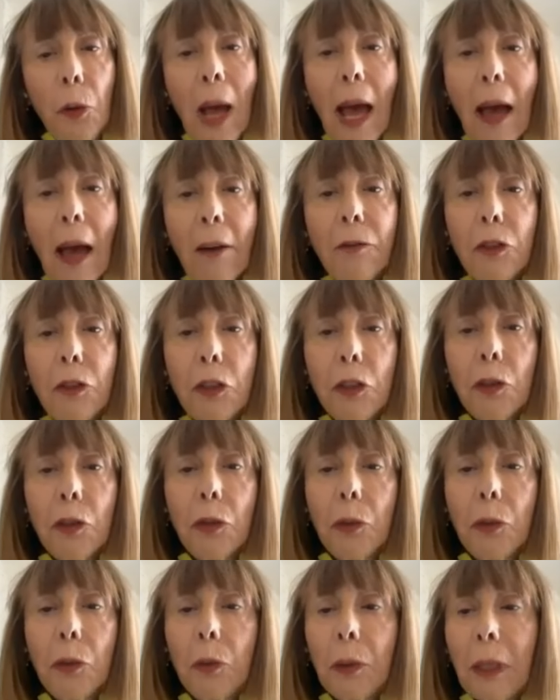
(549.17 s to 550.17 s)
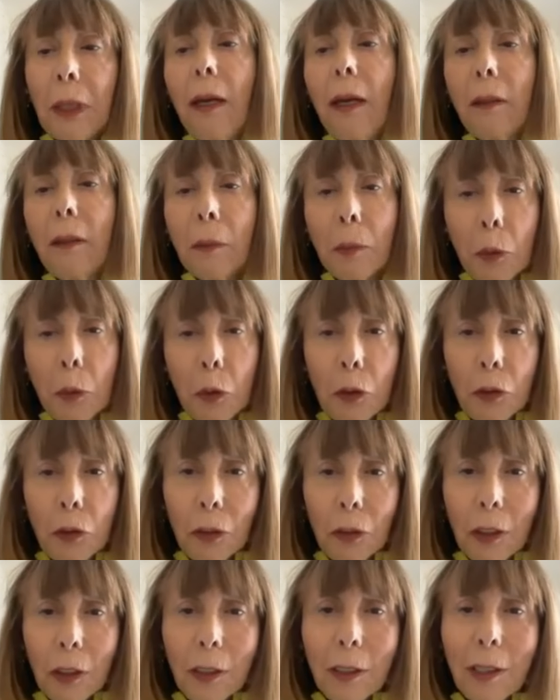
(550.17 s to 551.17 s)
have to get
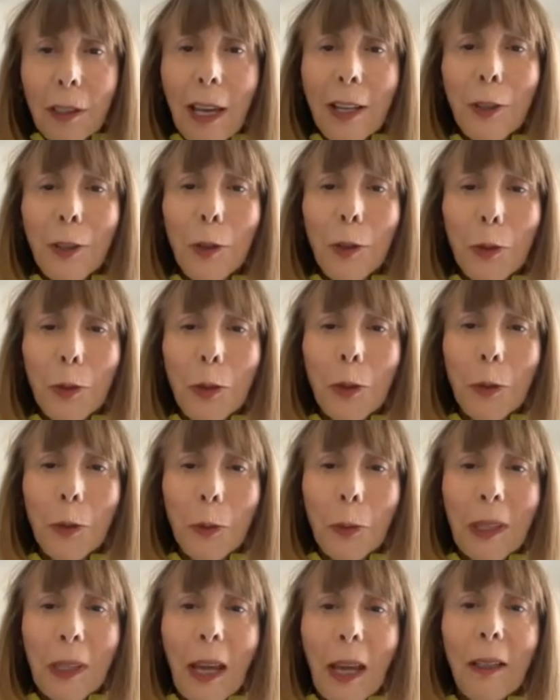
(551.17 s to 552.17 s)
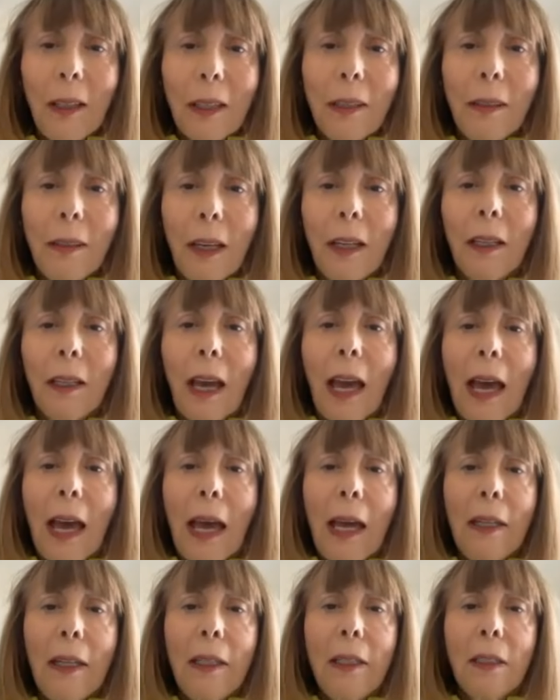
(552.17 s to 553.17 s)
approvals, as you do with anything.
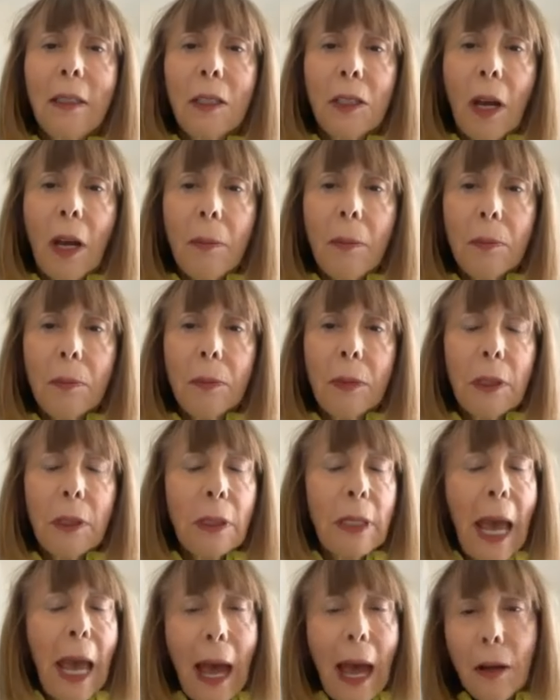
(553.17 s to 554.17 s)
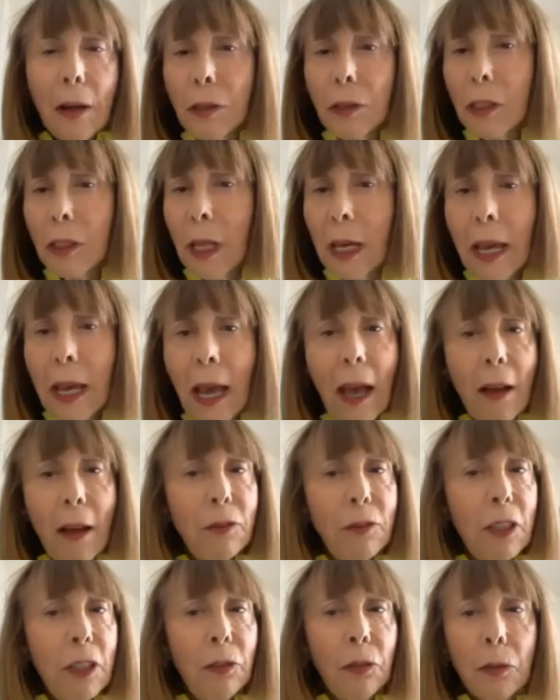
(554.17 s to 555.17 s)
And in some towns, they
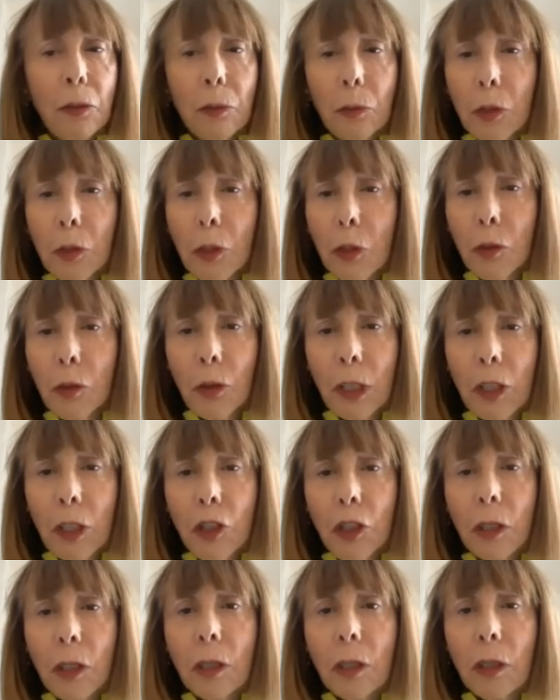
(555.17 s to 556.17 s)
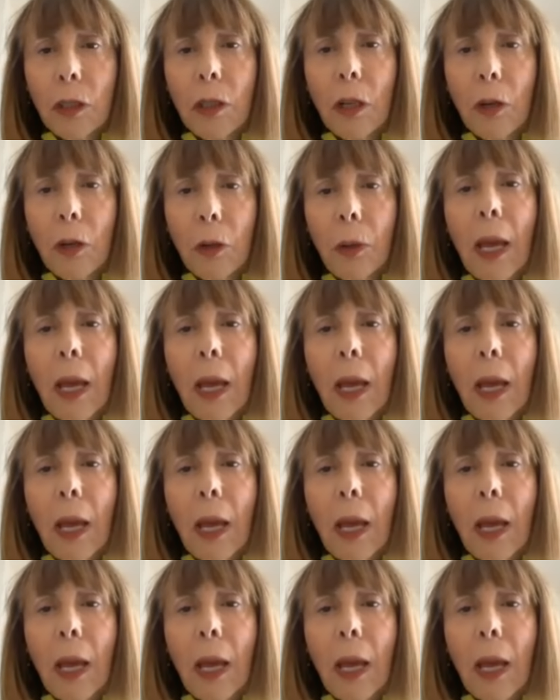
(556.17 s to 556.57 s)
have different restrictions. So